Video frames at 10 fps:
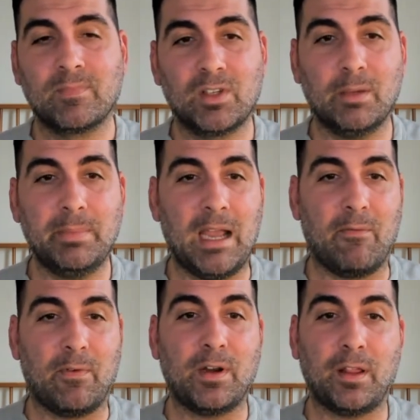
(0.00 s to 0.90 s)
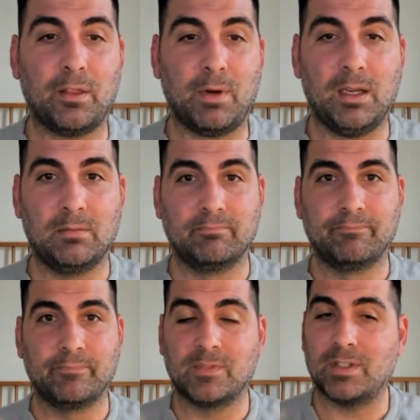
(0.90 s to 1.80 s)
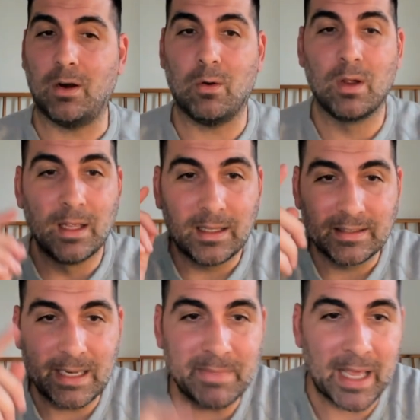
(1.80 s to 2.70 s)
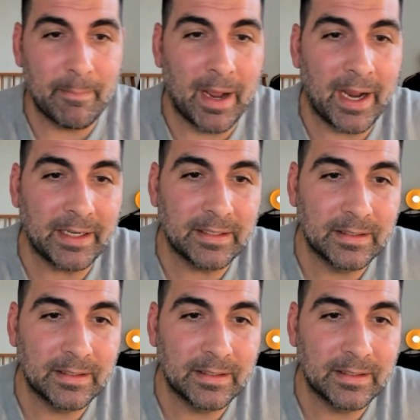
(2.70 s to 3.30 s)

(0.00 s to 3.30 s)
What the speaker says: could be out for another 3. So let's keep that in mind.